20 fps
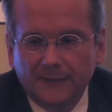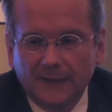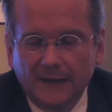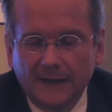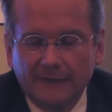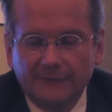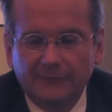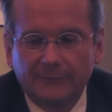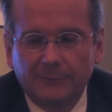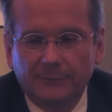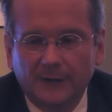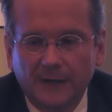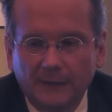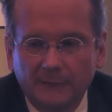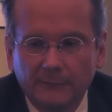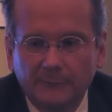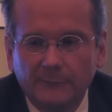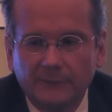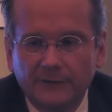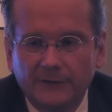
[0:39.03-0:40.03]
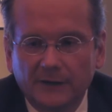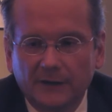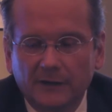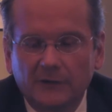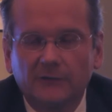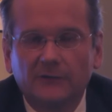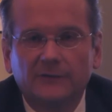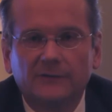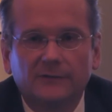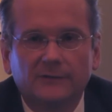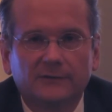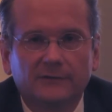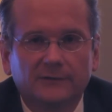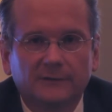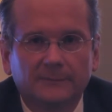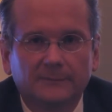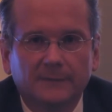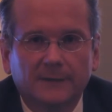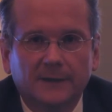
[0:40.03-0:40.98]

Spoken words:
And if the problem with our current system